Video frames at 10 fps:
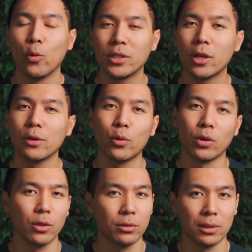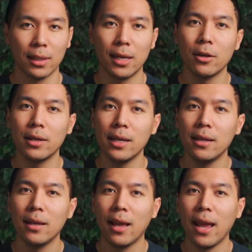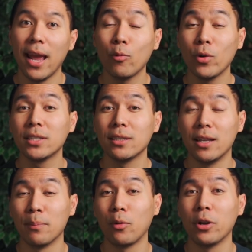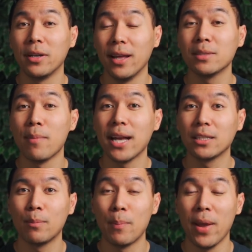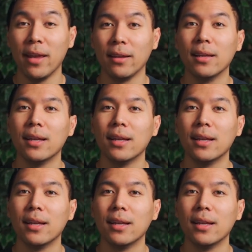which goes towards Social Security, and which the employer does match by paying